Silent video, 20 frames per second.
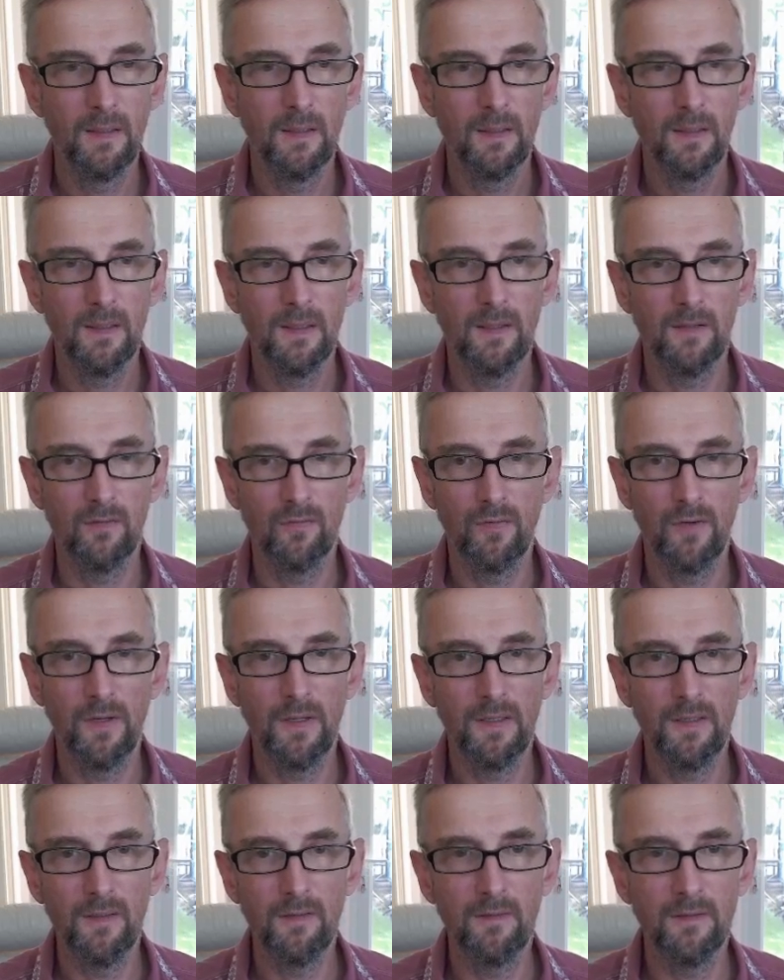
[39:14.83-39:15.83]
It's very
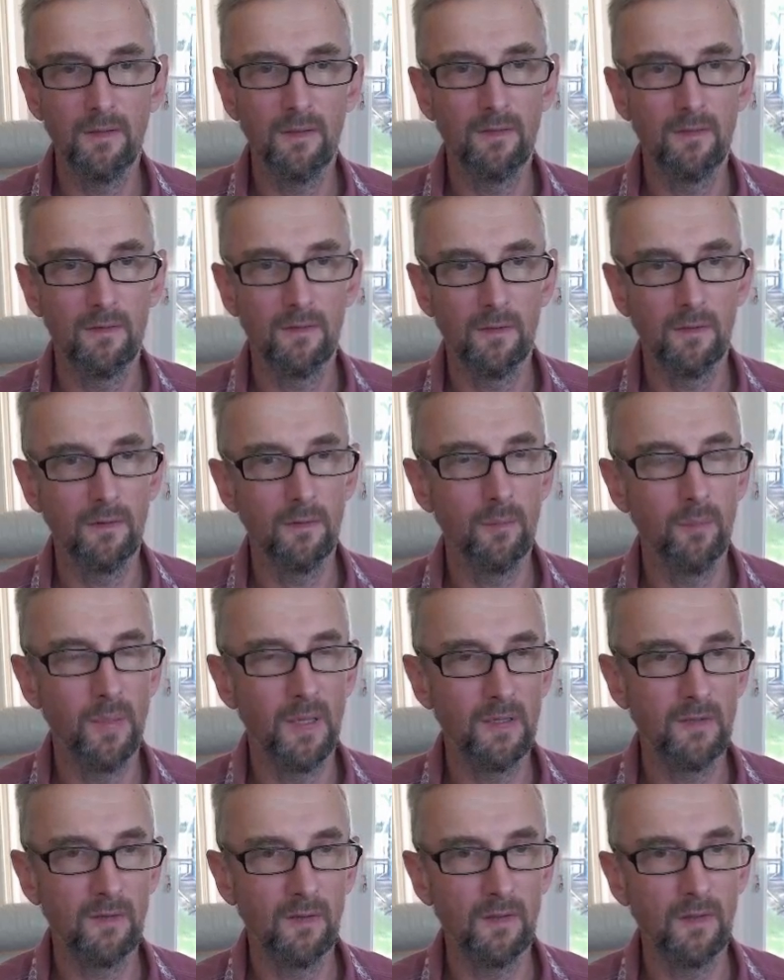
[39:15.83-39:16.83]
easy to,
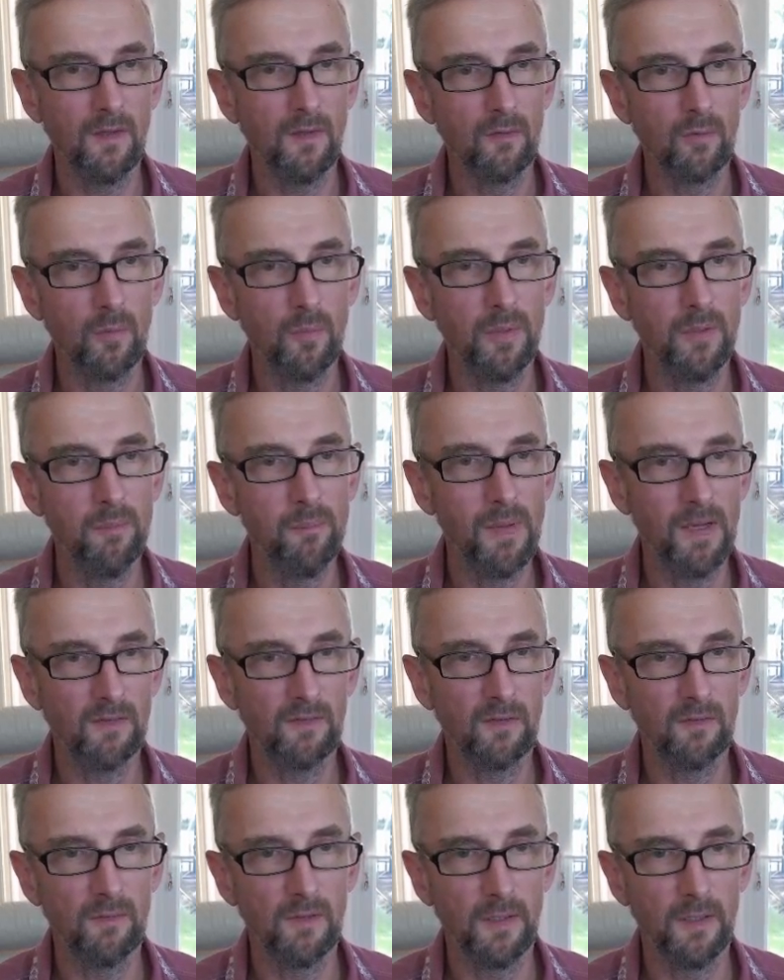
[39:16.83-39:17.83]
basically this would be
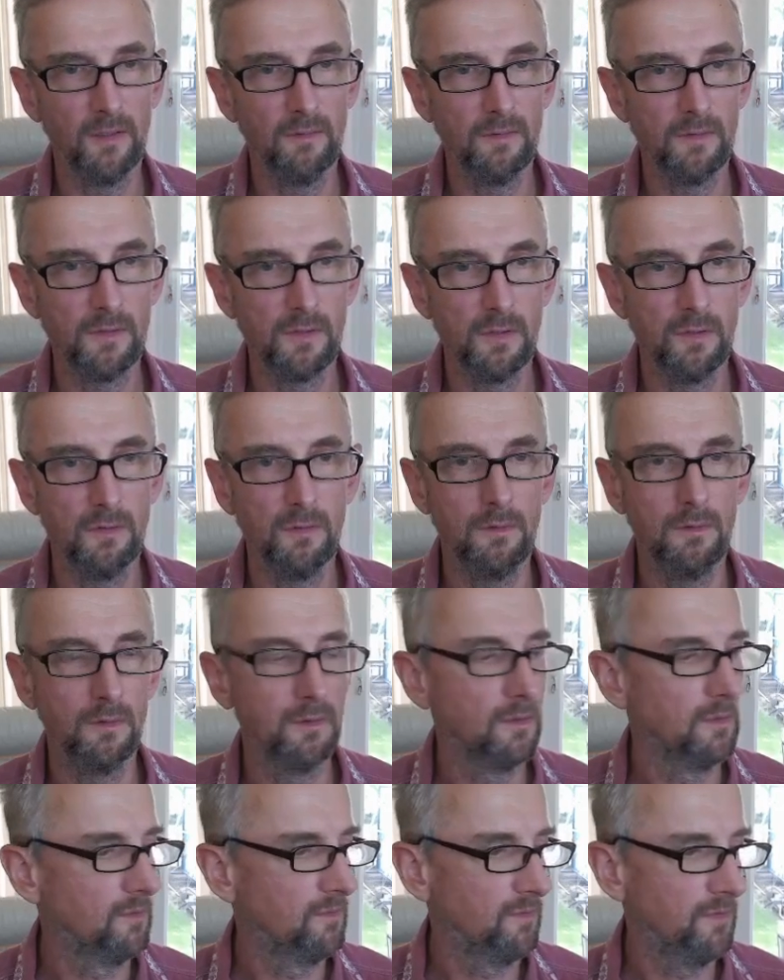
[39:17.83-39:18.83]
massively overtuned
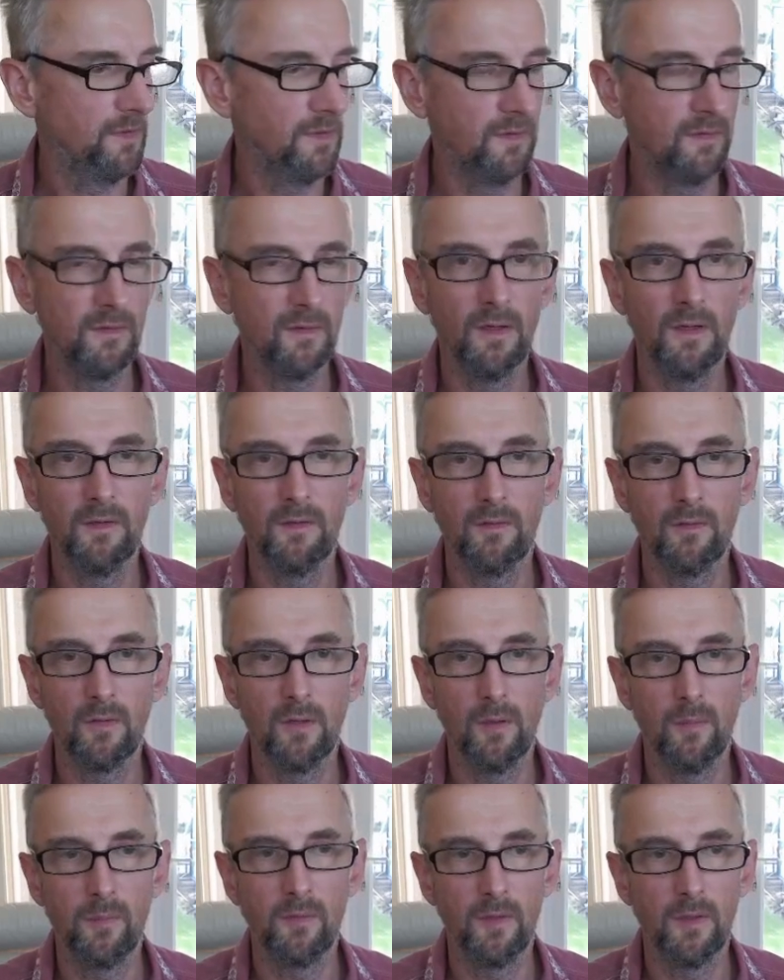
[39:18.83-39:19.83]
for this size of
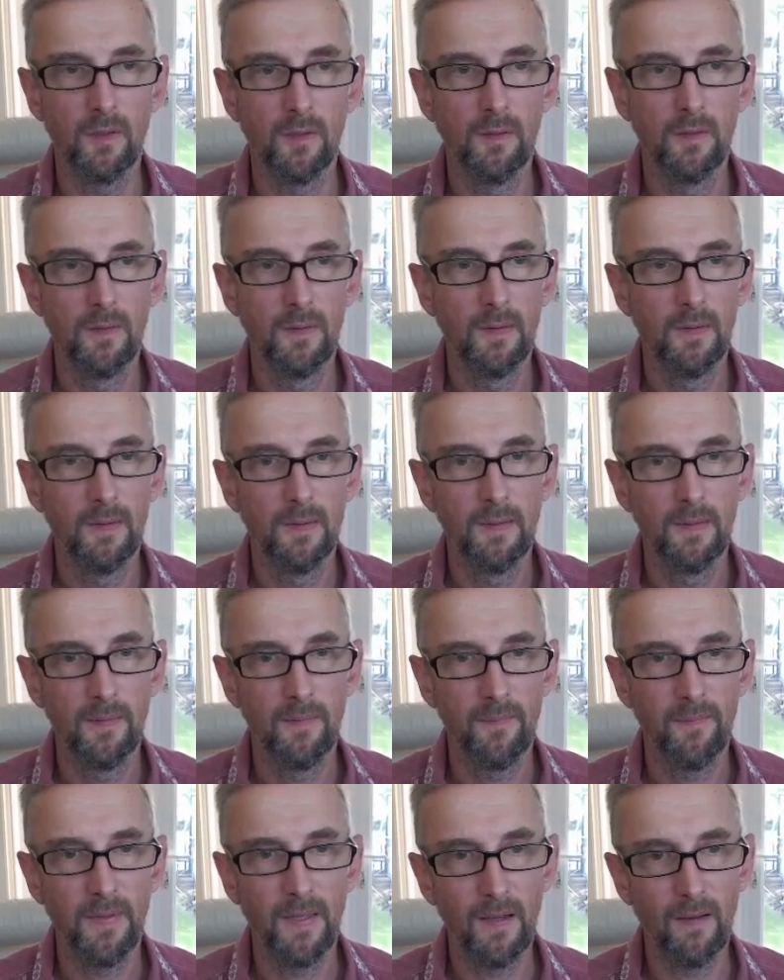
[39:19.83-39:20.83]
copter.
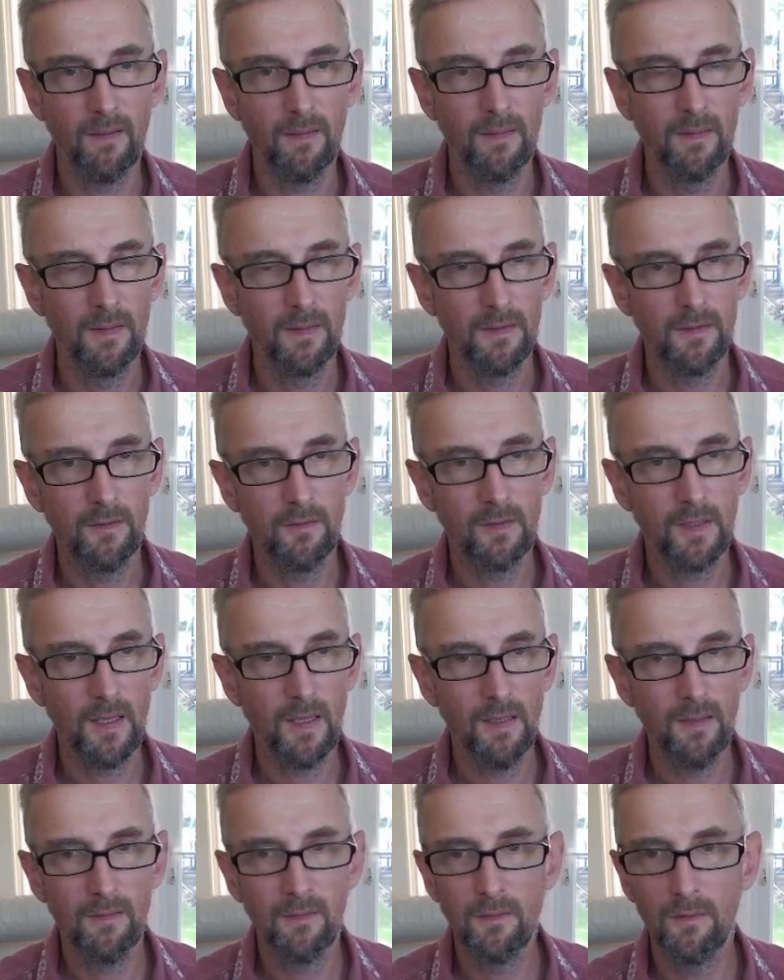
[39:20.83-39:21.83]
Now you
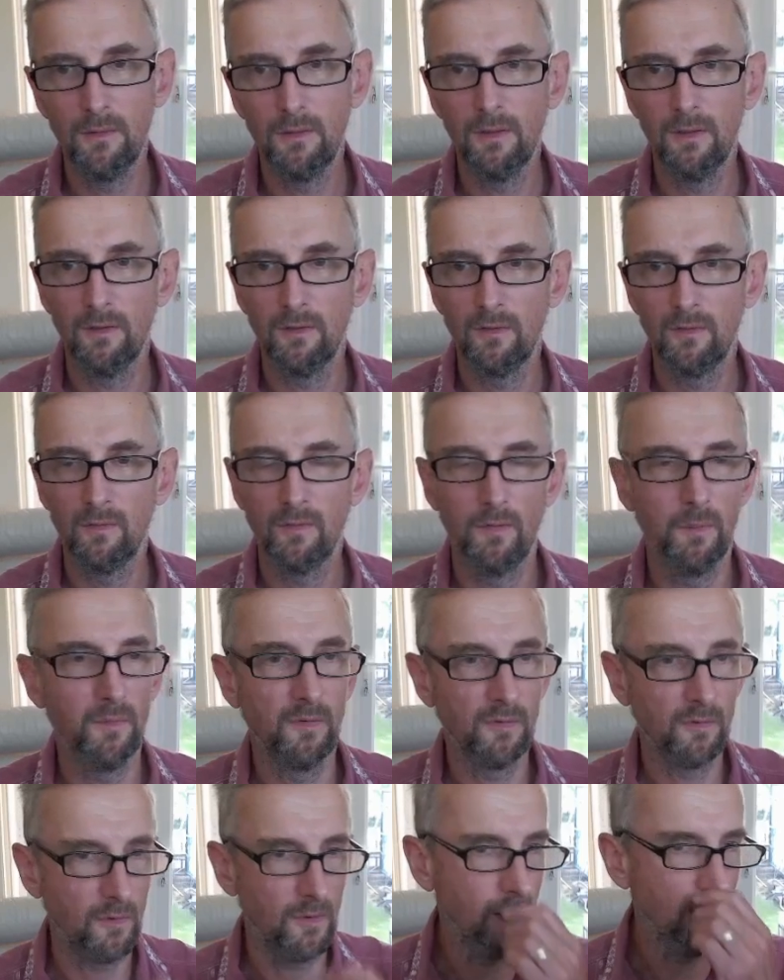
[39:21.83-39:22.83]
can do this from
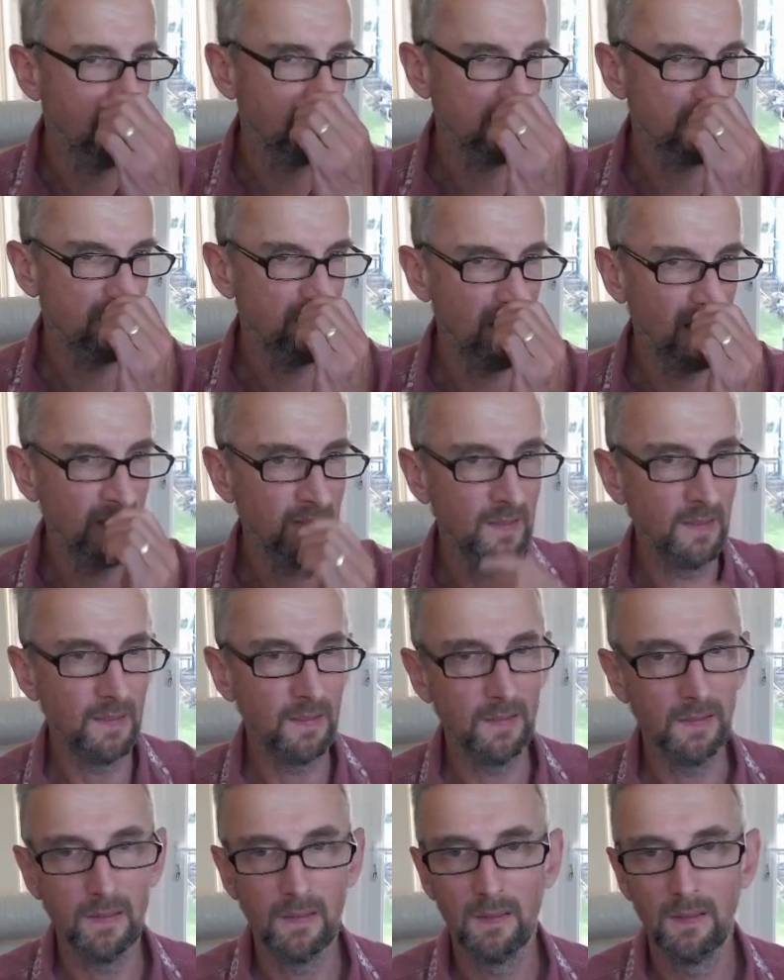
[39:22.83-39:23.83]
scratch manually,